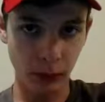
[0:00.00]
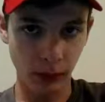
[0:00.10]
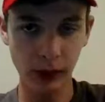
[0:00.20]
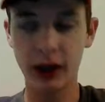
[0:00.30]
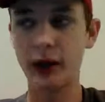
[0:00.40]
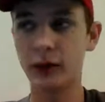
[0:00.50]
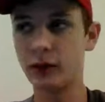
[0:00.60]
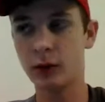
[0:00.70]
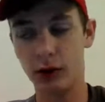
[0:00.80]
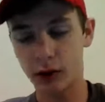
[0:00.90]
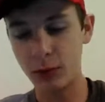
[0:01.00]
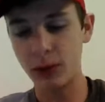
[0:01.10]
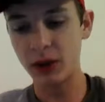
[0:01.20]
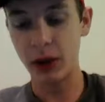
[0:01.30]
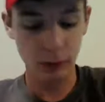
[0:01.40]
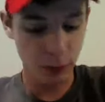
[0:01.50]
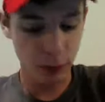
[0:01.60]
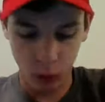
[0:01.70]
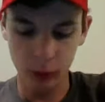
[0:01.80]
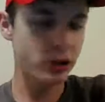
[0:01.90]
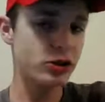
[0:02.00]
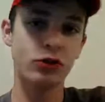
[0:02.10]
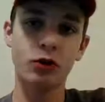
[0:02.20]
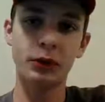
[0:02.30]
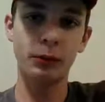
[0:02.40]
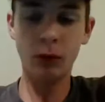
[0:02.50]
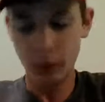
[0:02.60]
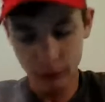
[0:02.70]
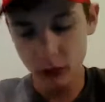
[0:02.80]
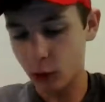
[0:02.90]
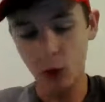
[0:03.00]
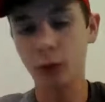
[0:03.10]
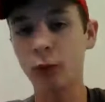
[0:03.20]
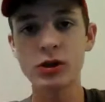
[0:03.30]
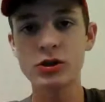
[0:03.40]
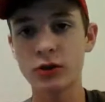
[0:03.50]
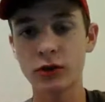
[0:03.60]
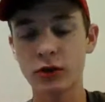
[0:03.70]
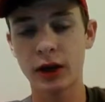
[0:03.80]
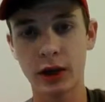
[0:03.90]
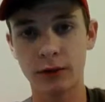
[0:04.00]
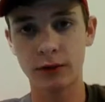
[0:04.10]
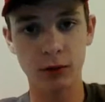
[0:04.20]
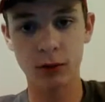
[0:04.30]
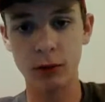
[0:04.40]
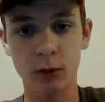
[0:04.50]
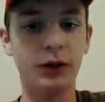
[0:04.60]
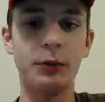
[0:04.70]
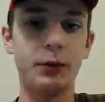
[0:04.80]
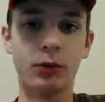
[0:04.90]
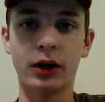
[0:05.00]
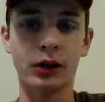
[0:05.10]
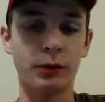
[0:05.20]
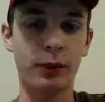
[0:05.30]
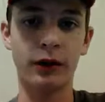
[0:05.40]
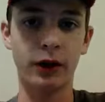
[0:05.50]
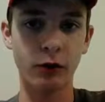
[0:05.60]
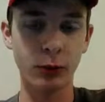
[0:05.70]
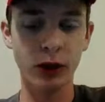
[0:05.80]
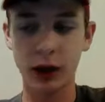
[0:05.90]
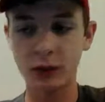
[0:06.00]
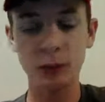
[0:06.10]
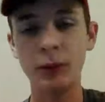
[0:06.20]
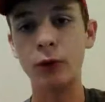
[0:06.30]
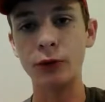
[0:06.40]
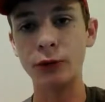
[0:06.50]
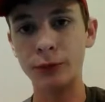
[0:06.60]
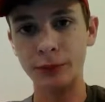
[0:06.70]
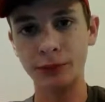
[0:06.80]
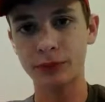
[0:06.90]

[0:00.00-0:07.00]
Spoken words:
to serve its people, and corporations are people, so corporations have every right to be protected by the government as people do.